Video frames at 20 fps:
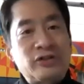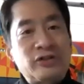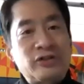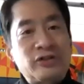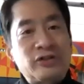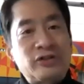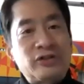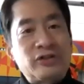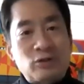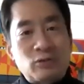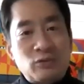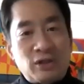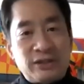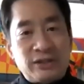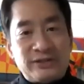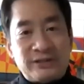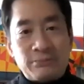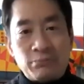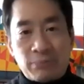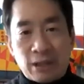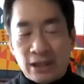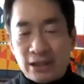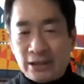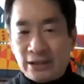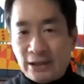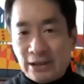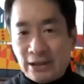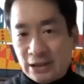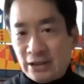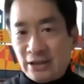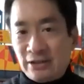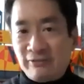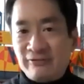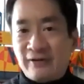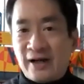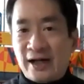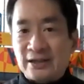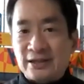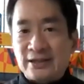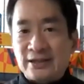This was embodied in
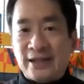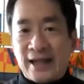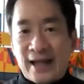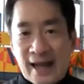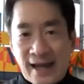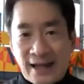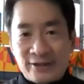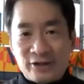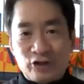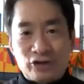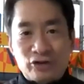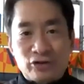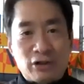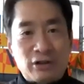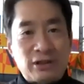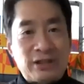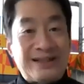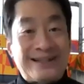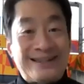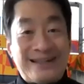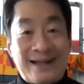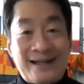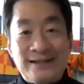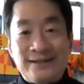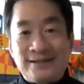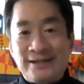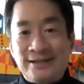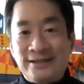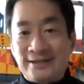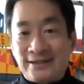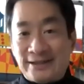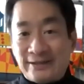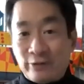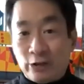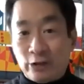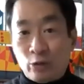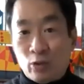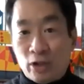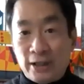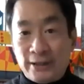violent acts starting in
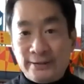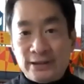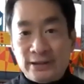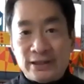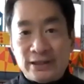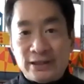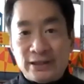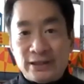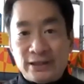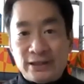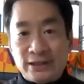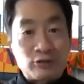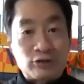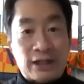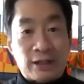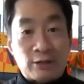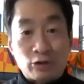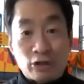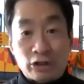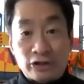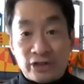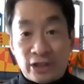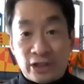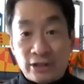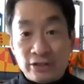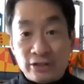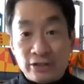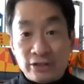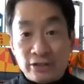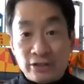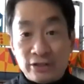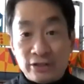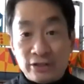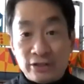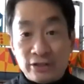1871 in downtown Los Angeles.